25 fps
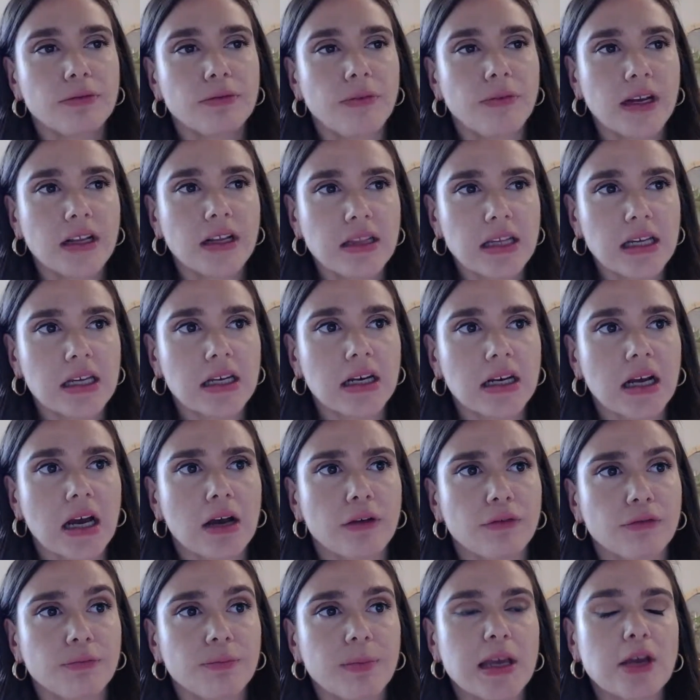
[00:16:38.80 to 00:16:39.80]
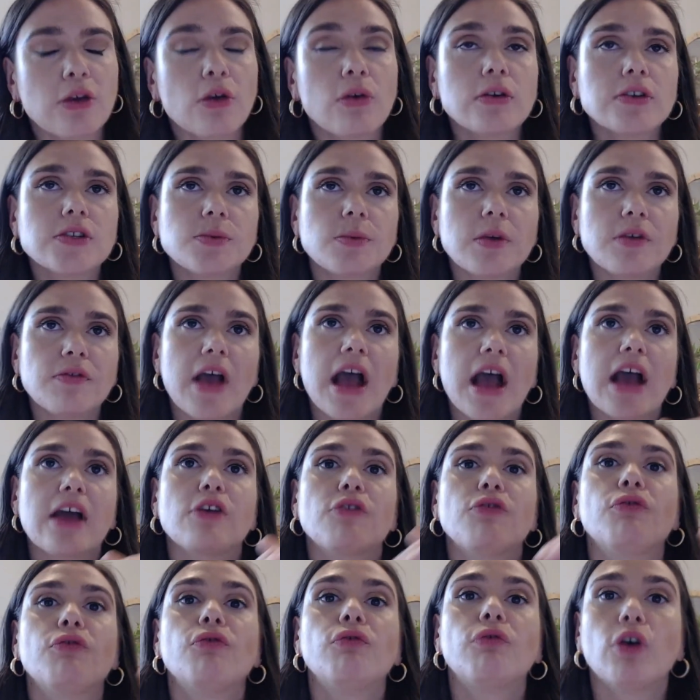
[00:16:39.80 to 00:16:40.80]
funnily enough, because we've had
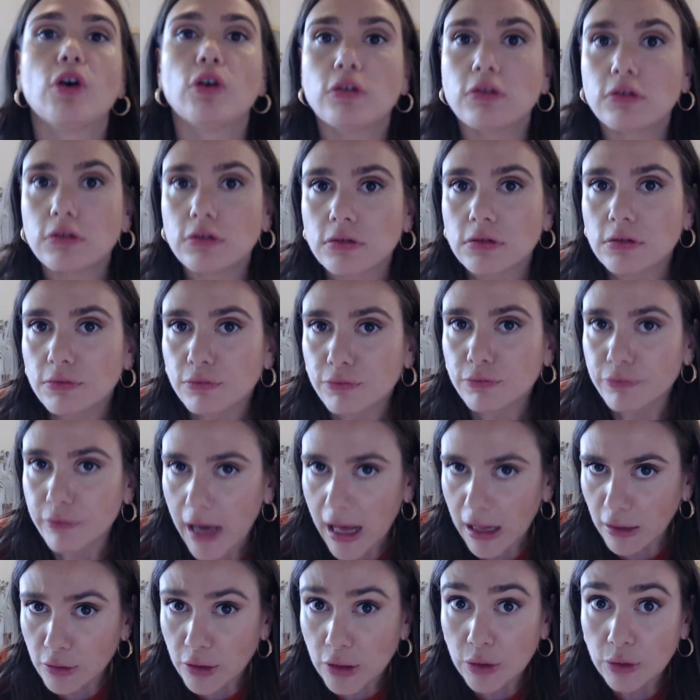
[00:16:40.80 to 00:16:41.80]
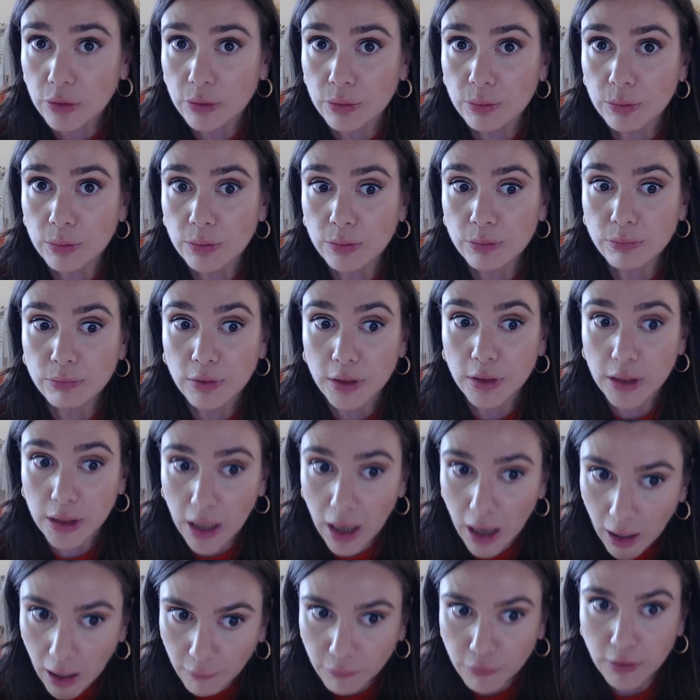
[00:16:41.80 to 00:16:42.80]
a full value
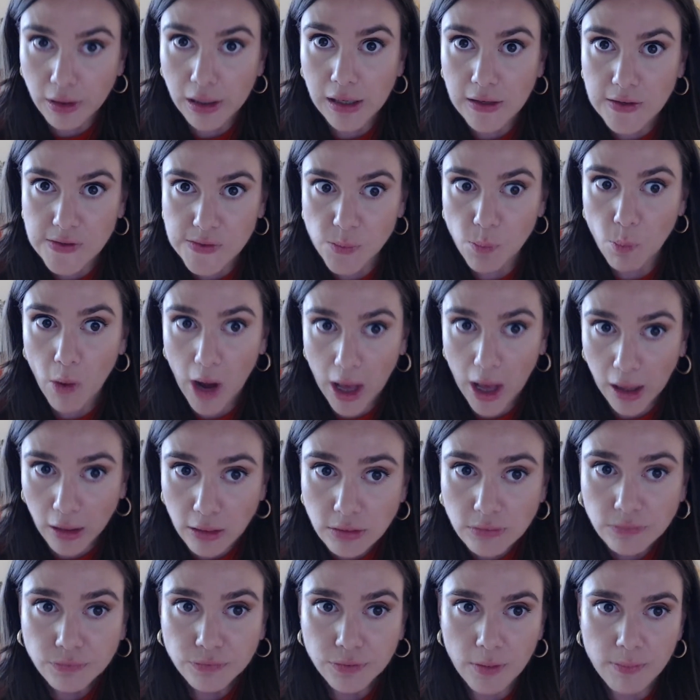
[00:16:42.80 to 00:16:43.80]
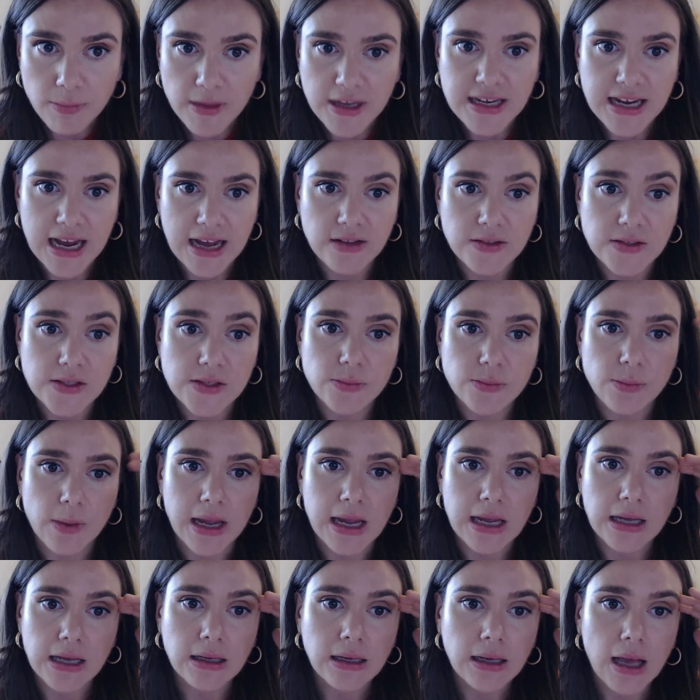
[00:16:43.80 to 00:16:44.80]
recovery as well from the
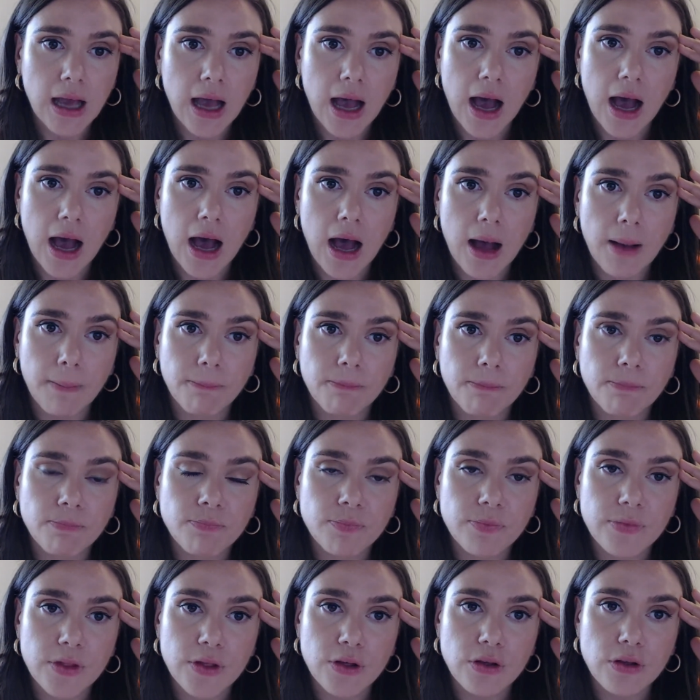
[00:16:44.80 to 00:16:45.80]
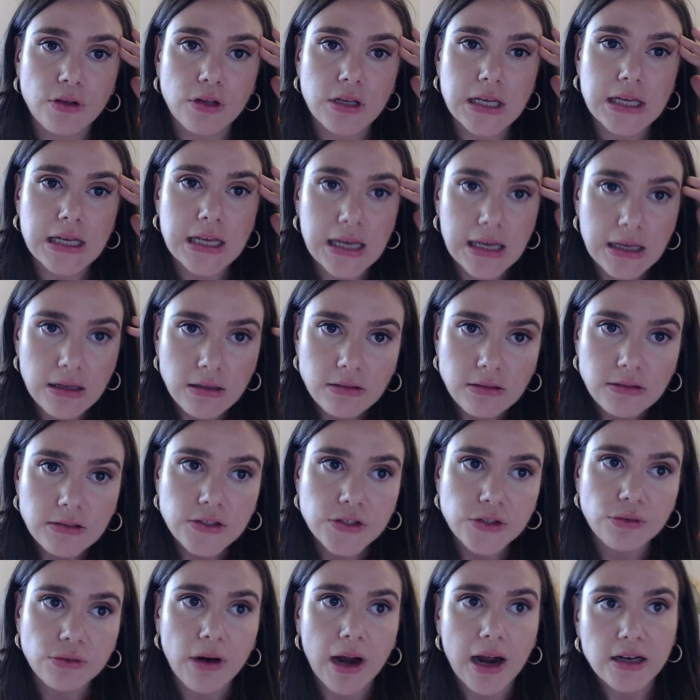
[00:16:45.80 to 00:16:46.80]
downswing,
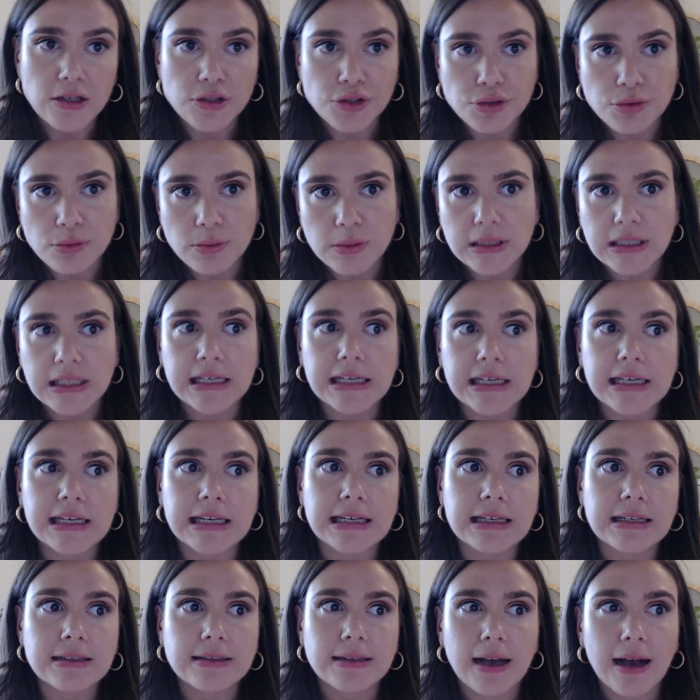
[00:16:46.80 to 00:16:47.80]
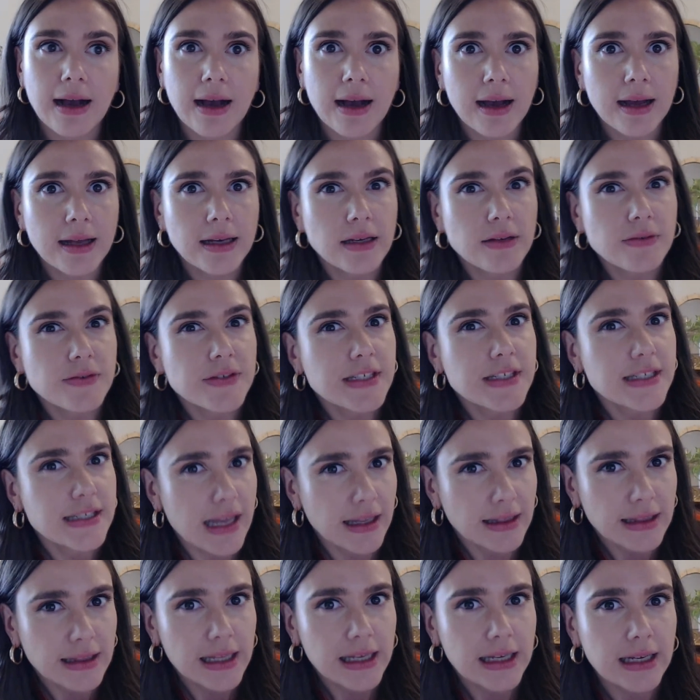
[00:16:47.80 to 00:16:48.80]
yields are actually kind of
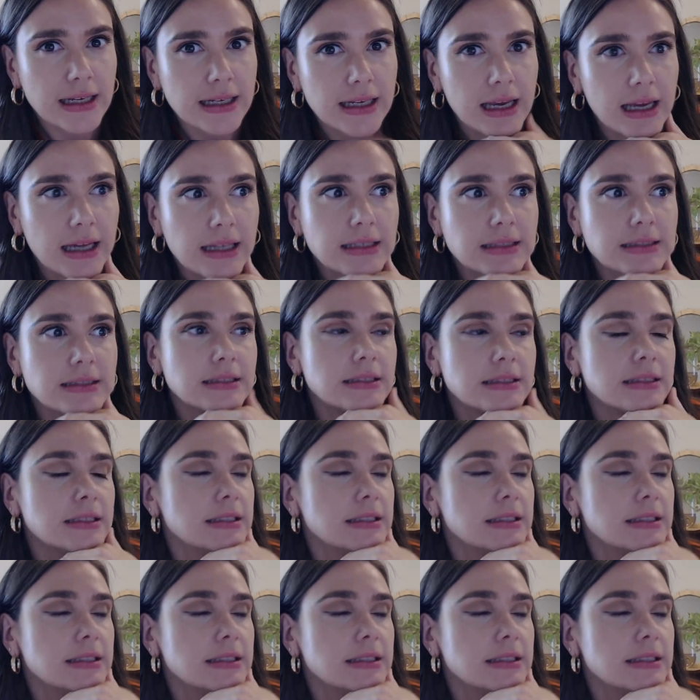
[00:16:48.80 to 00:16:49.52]
settling again.